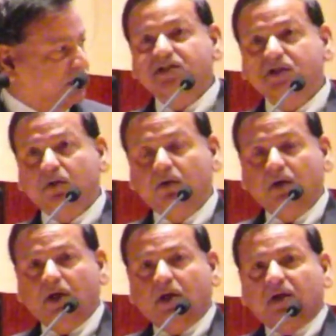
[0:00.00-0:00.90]
And
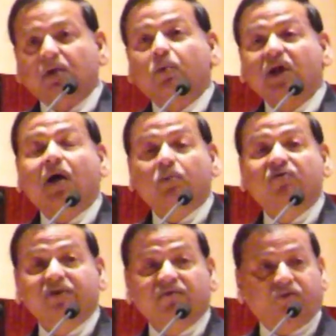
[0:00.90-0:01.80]
so we are
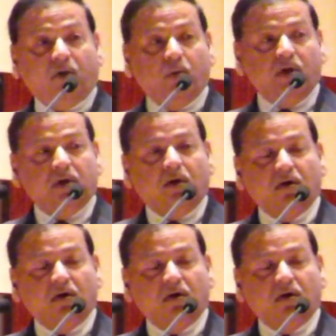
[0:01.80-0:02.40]
moving forward